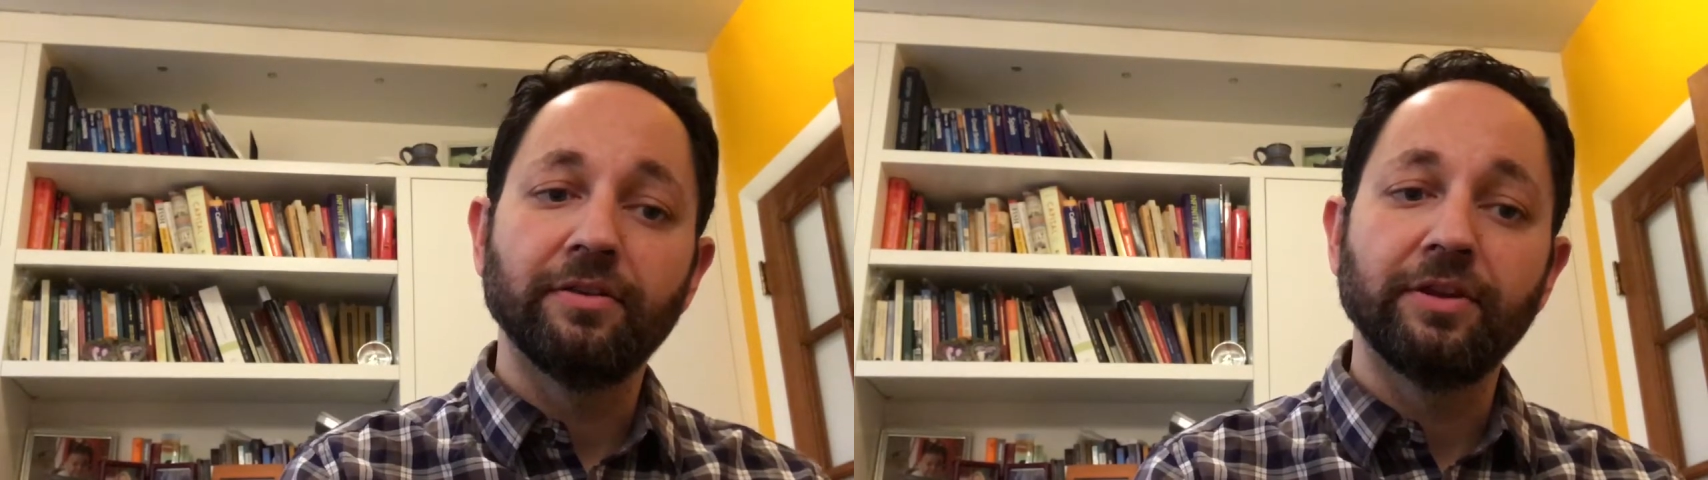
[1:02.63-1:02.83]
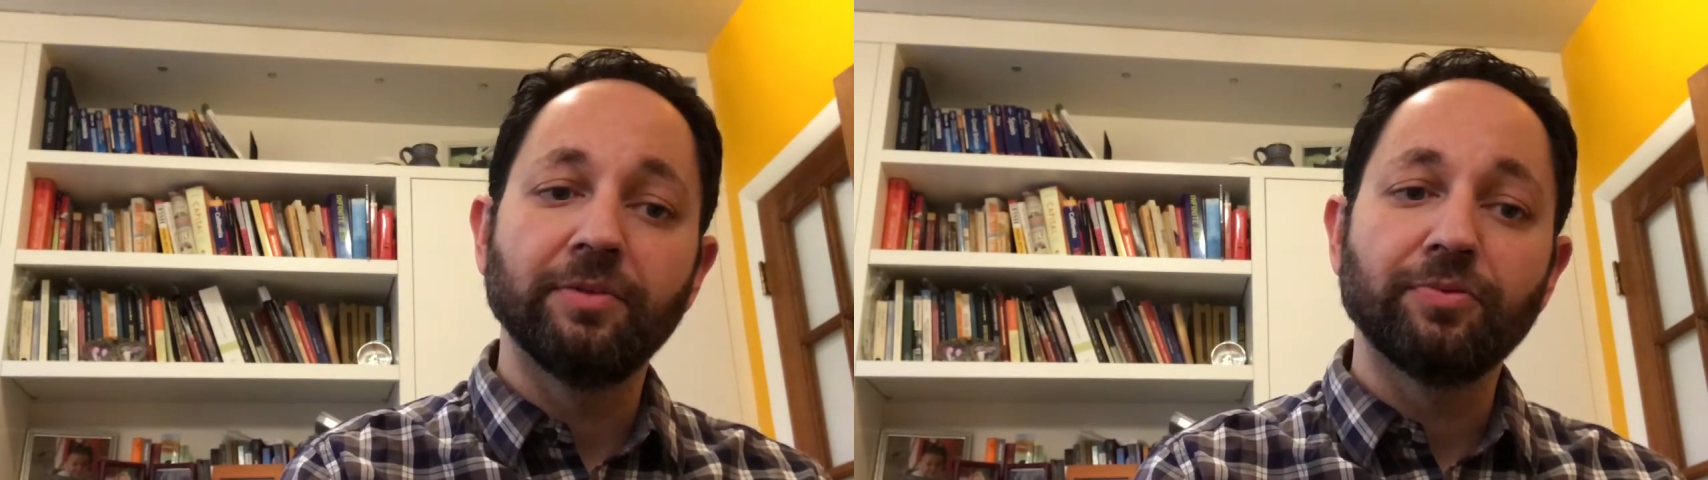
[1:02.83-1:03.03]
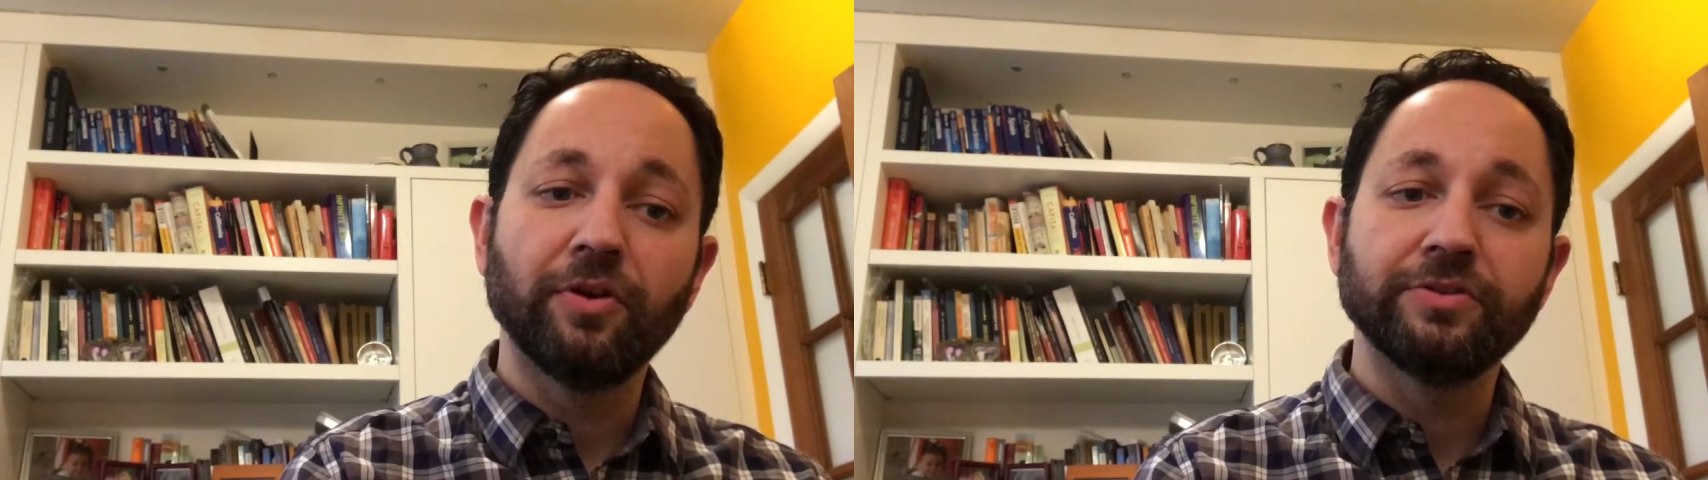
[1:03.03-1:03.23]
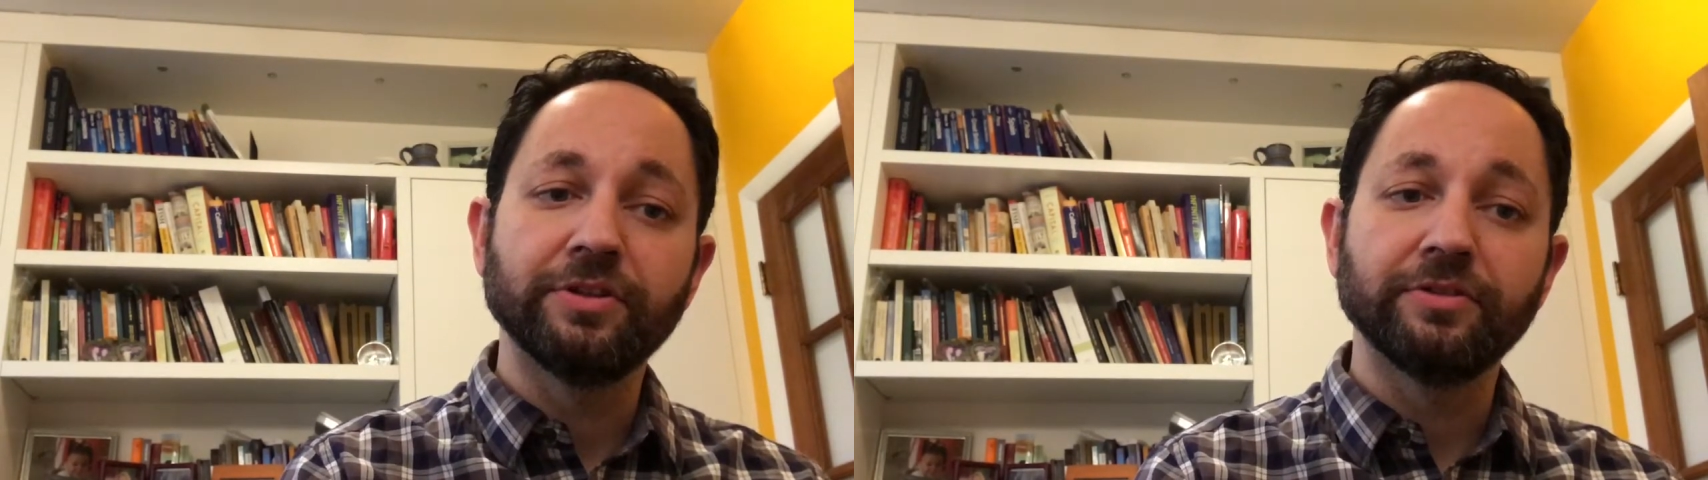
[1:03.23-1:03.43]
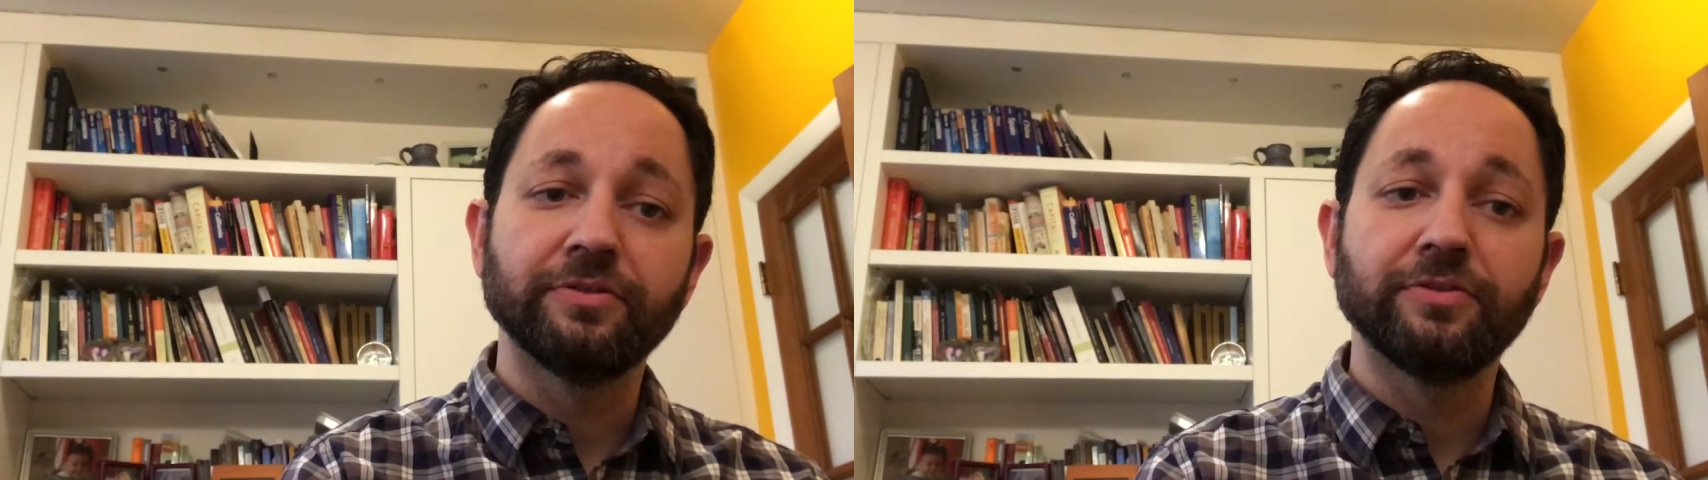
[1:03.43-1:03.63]
the
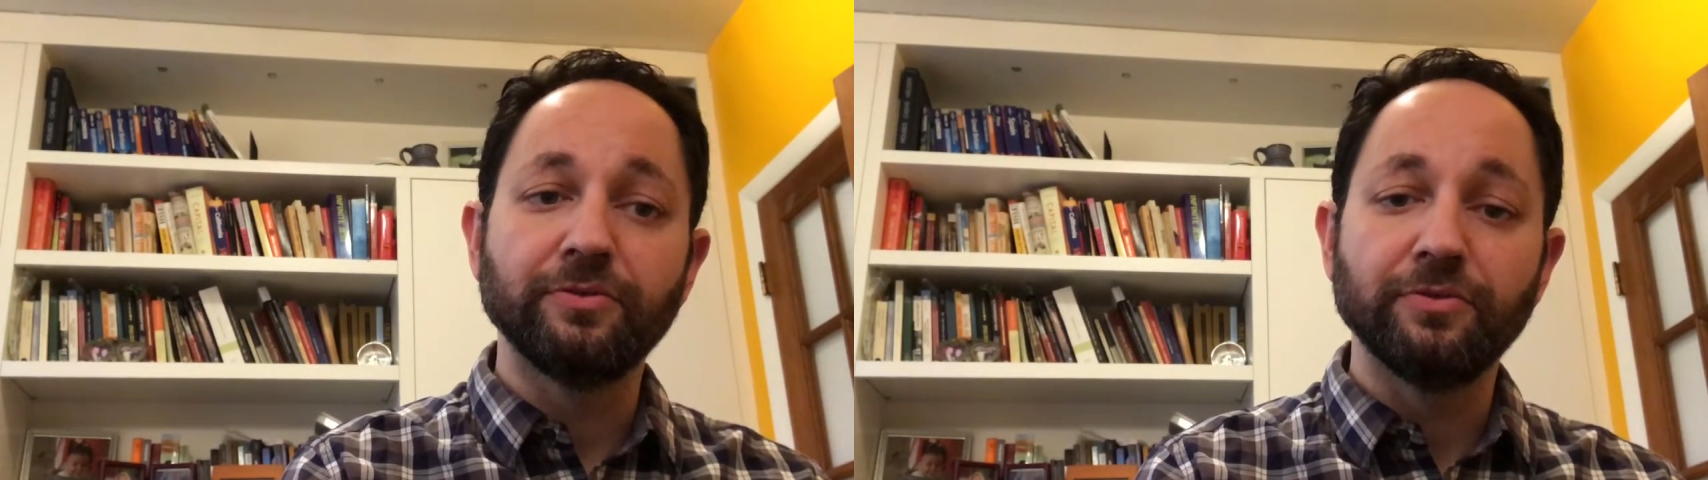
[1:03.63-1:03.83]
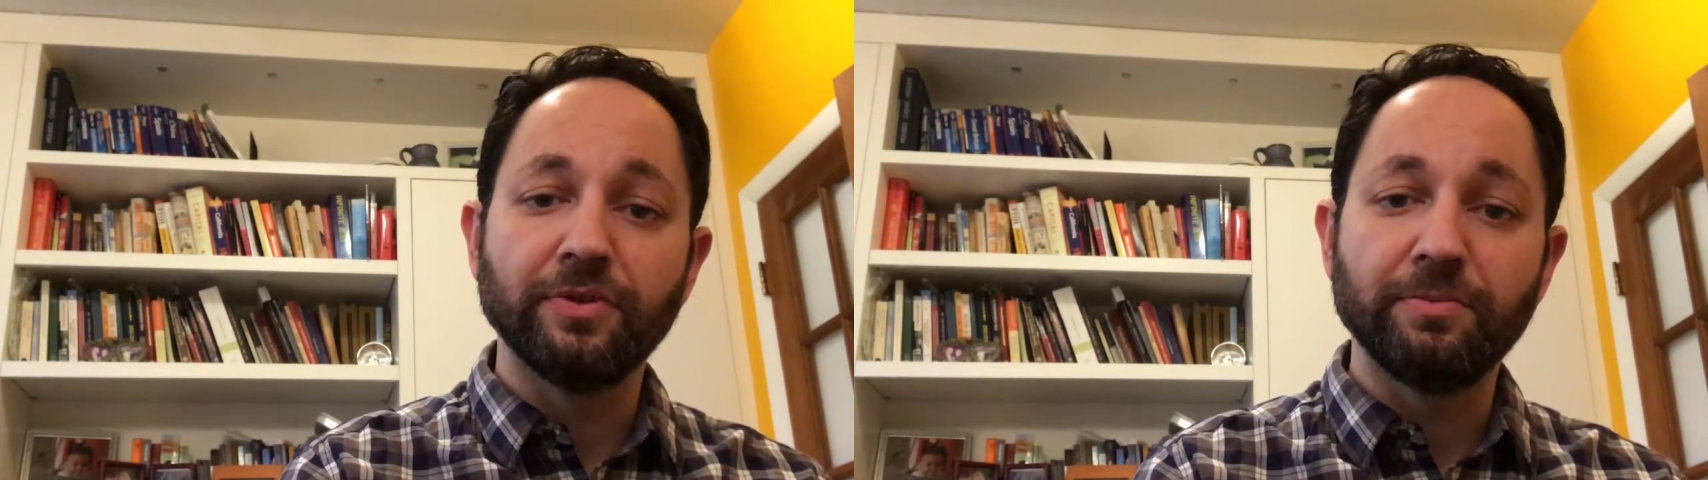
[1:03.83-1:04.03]
approaches to the